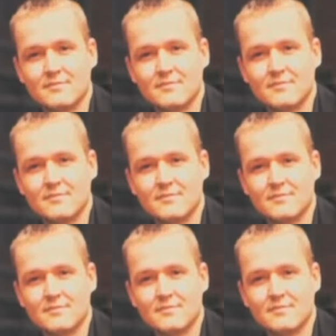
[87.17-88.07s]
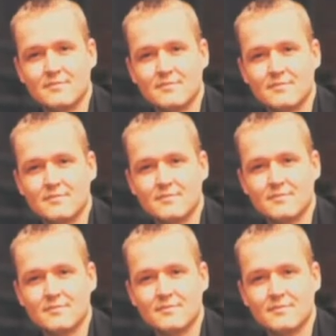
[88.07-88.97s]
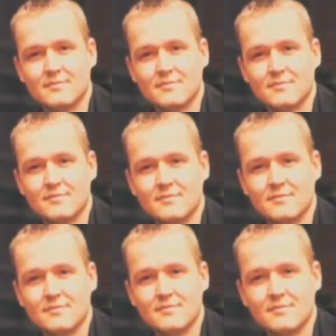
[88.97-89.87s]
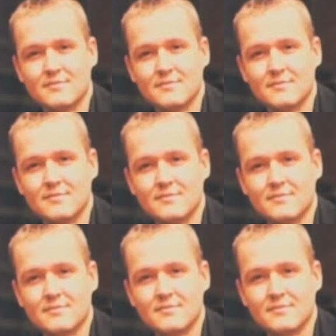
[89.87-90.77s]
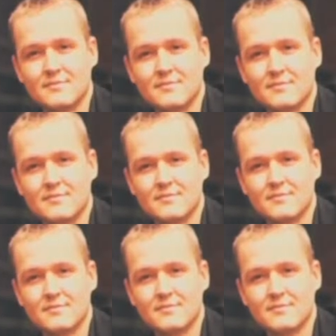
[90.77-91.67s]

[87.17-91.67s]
This person isn't speaking.